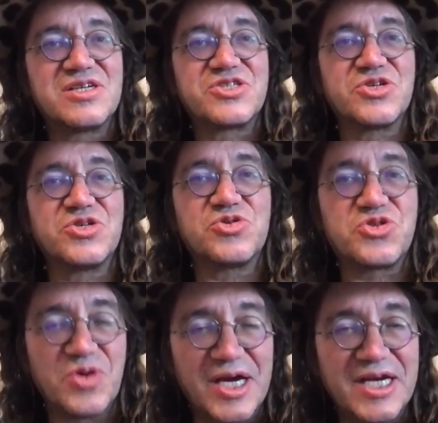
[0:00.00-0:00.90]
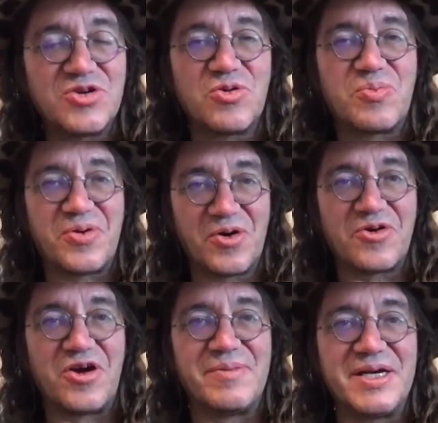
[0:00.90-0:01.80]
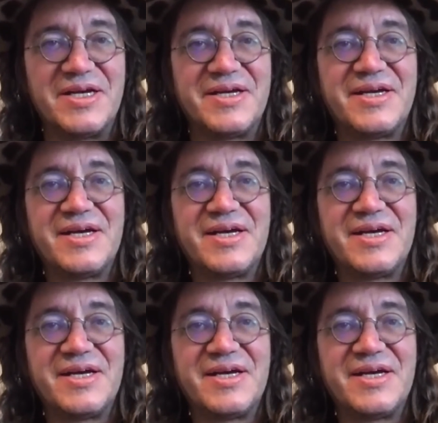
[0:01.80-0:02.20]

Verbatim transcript: So you train or program it